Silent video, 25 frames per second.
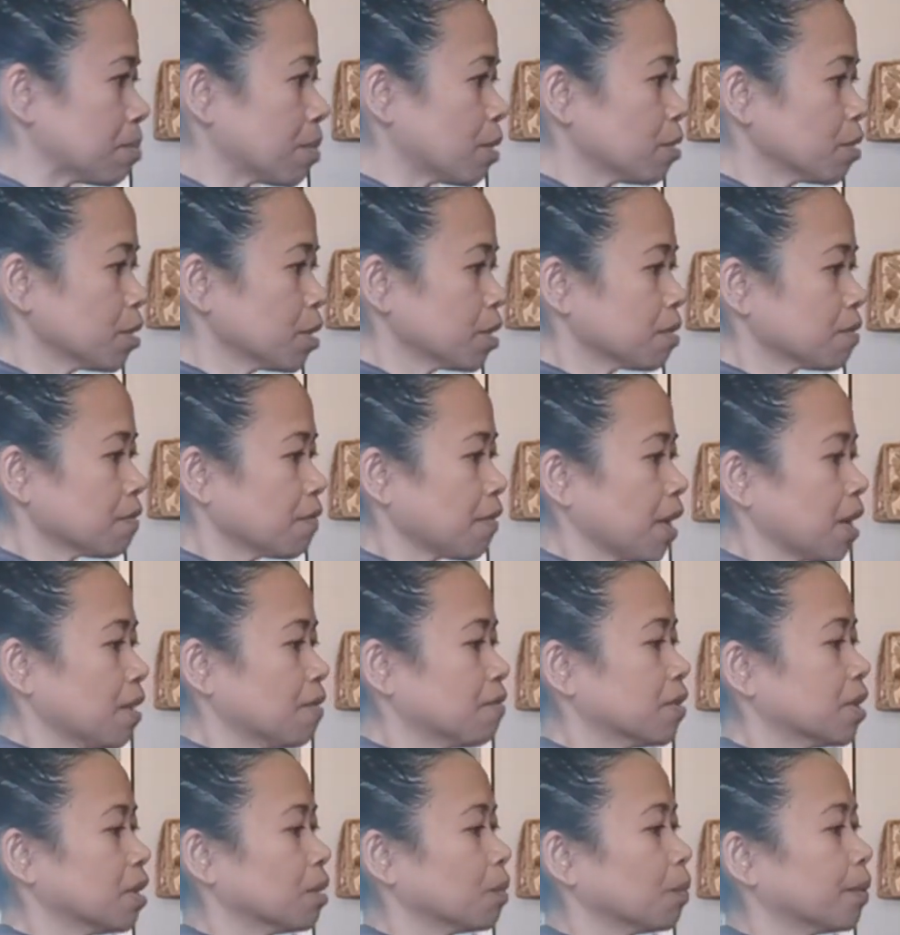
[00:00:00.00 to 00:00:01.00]
most
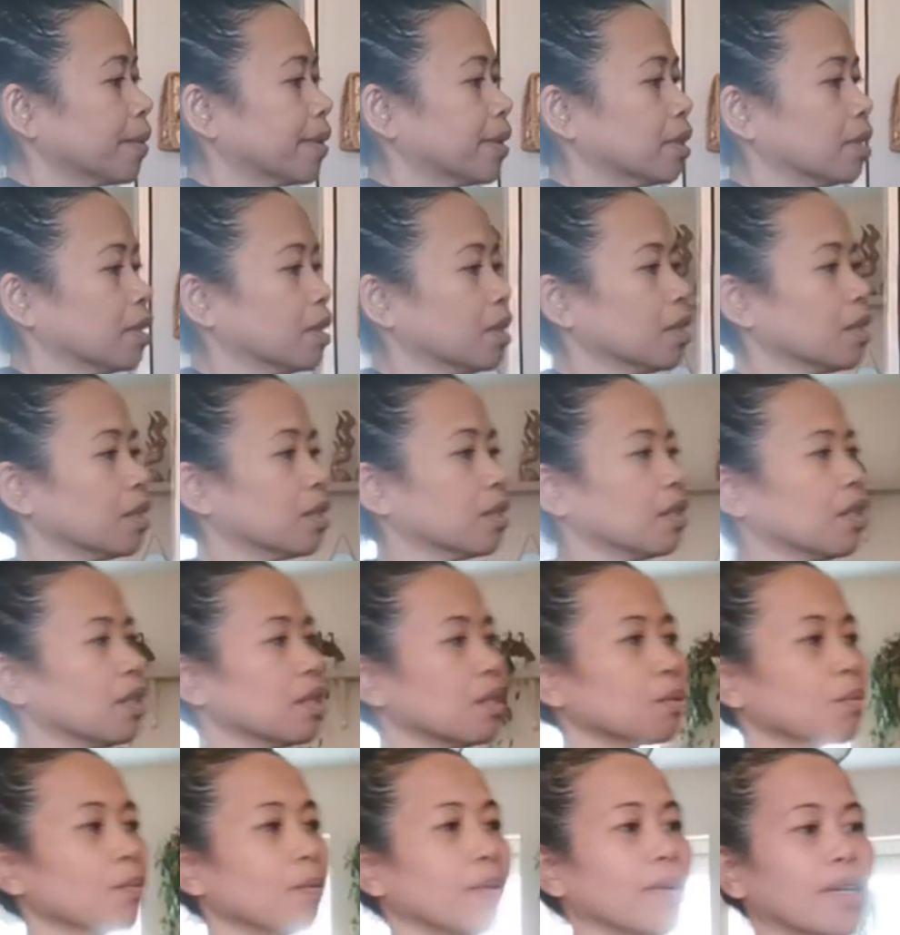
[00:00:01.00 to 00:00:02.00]
favorite one is
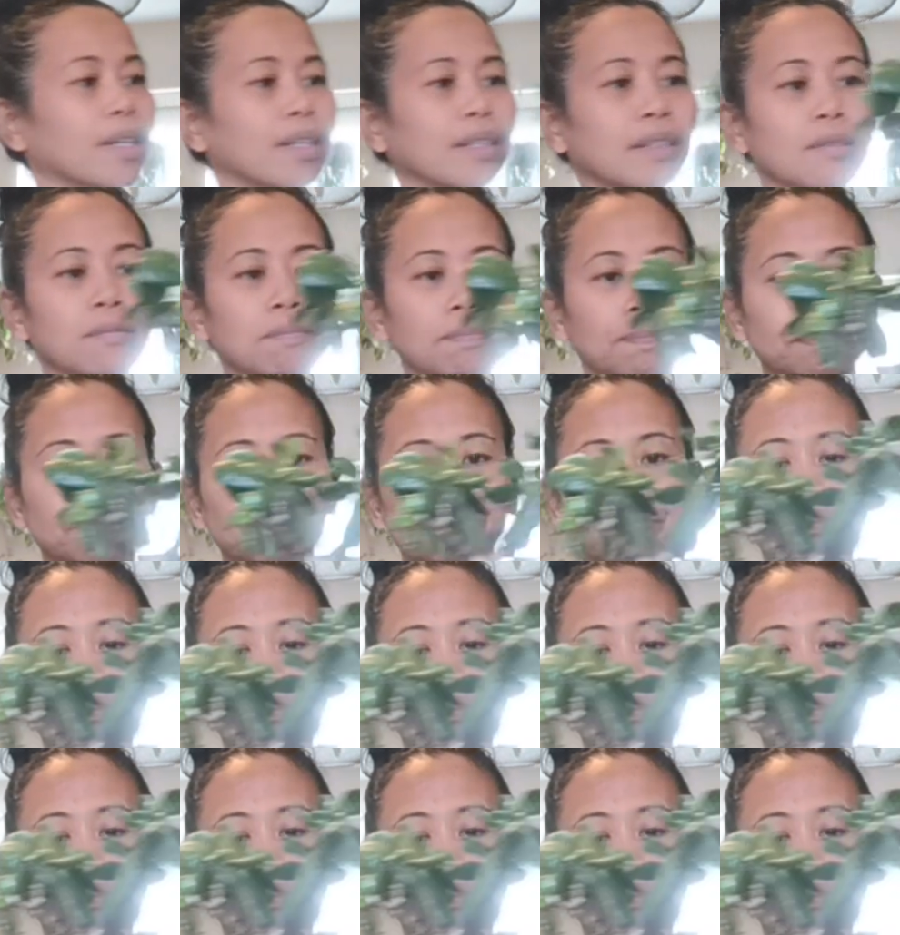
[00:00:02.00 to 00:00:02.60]
this one.